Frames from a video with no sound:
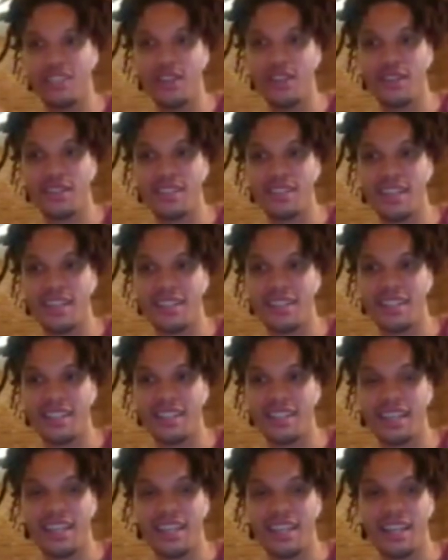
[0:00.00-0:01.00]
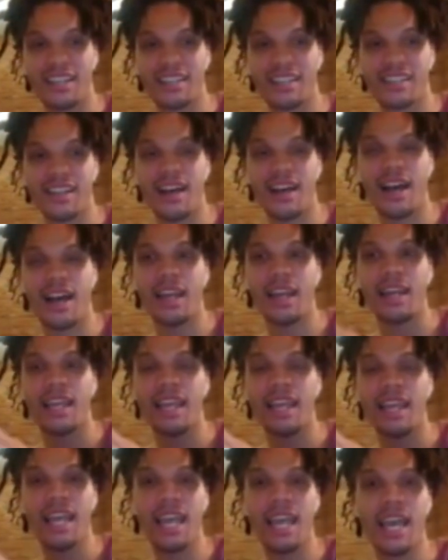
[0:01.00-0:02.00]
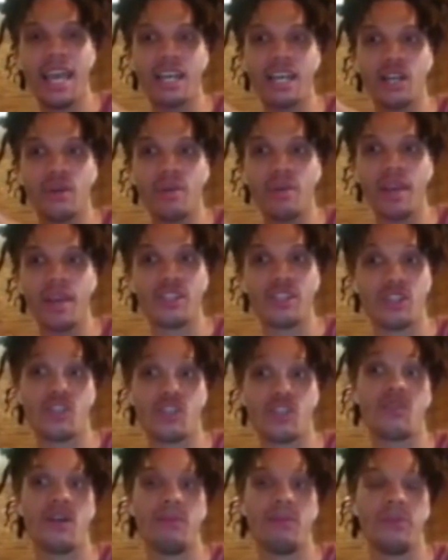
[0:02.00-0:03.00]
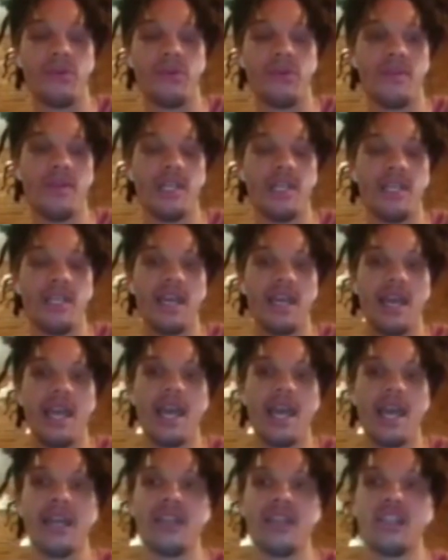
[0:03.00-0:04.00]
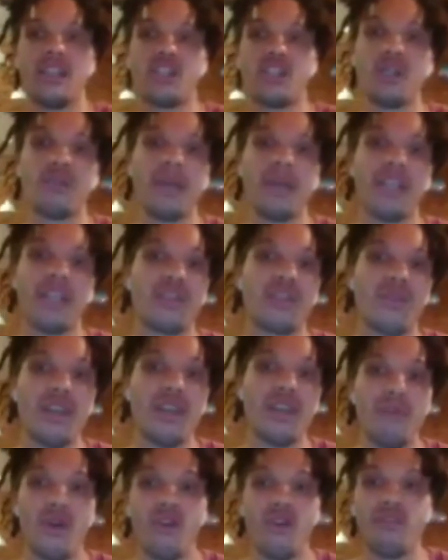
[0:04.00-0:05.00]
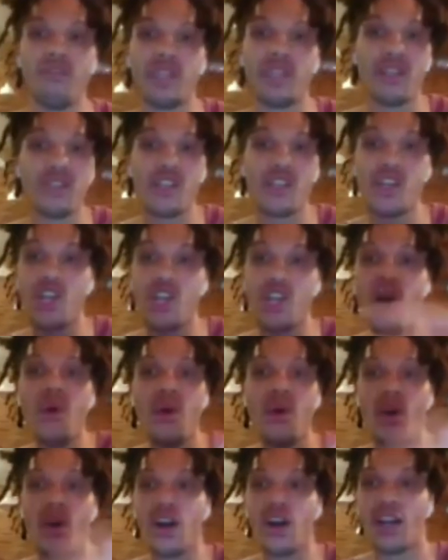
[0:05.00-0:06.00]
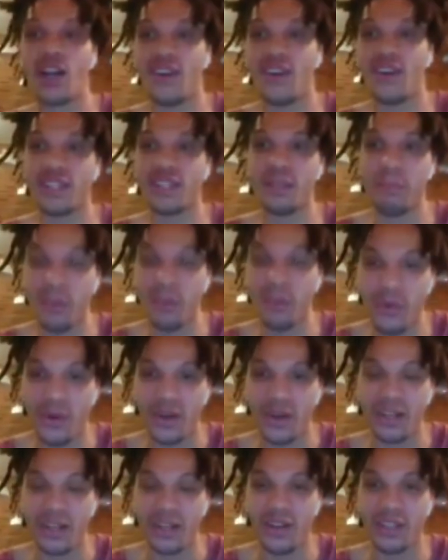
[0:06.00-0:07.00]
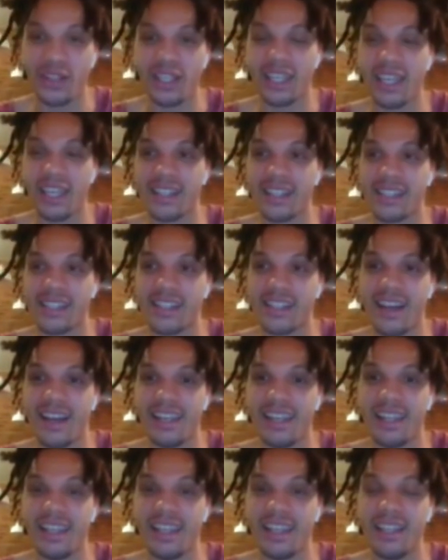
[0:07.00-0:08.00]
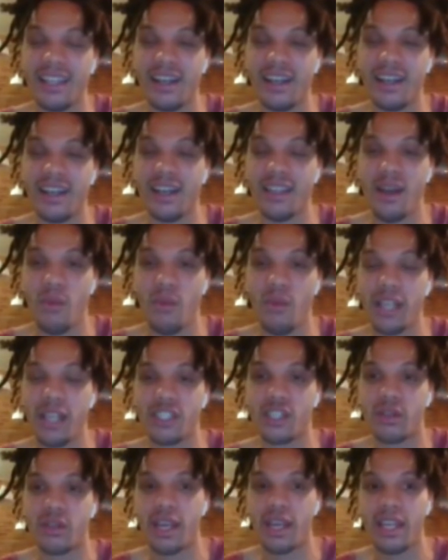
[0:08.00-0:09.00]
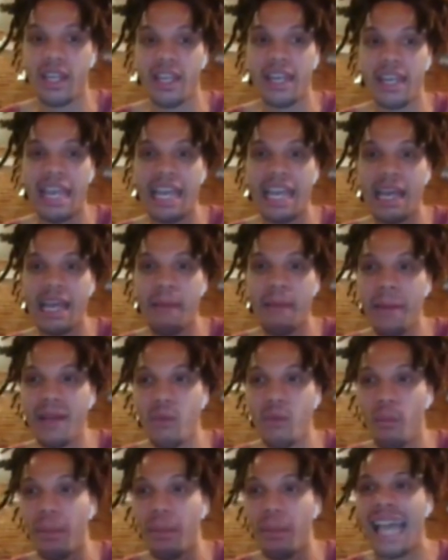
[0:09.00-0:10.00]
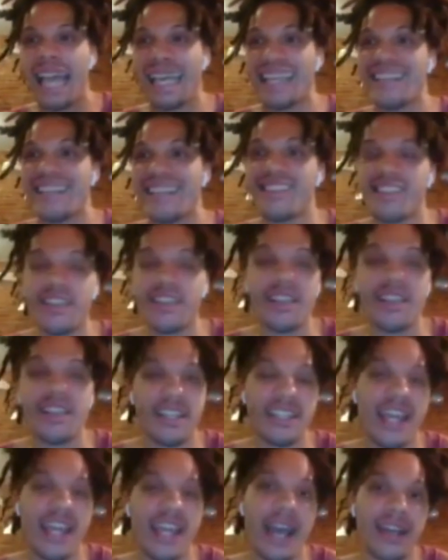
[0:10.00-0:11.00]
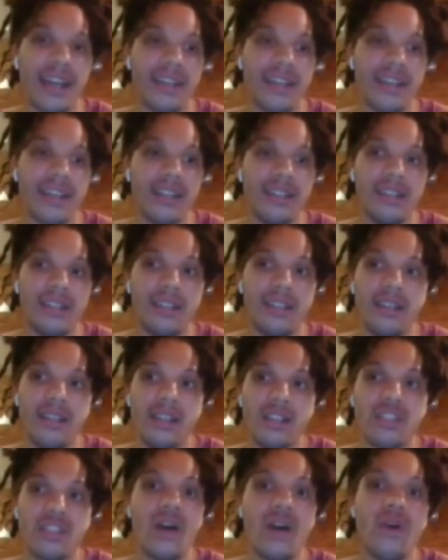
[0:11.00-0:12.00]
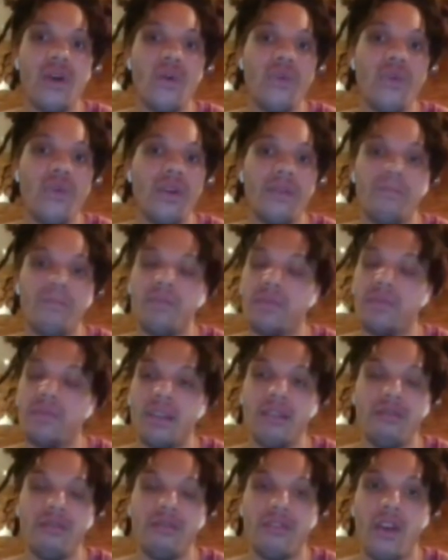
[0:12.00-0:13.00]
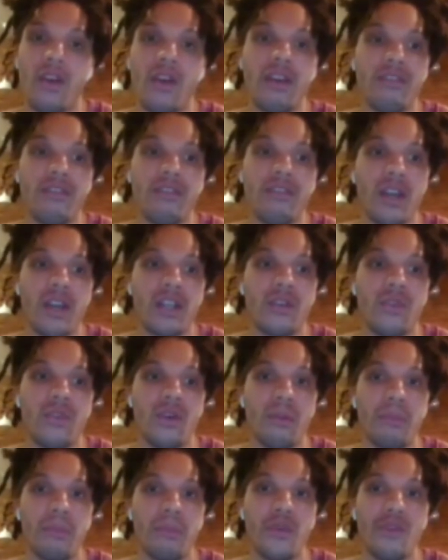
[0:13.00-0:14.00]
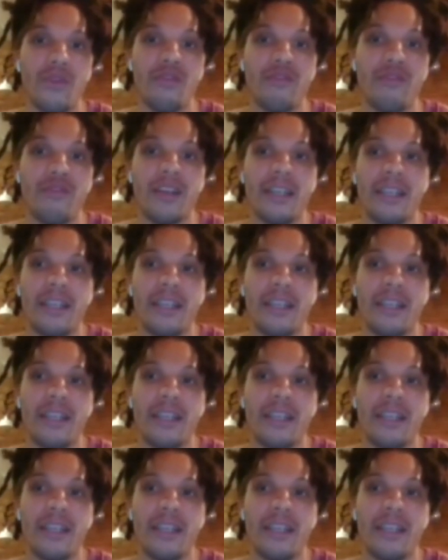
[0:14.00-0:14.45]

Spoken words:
tilts it to the king side and creates trouble. And this bishop h3 move, there's no hook on the board on the king side that white's created, but black can still attack. So very, very cool move.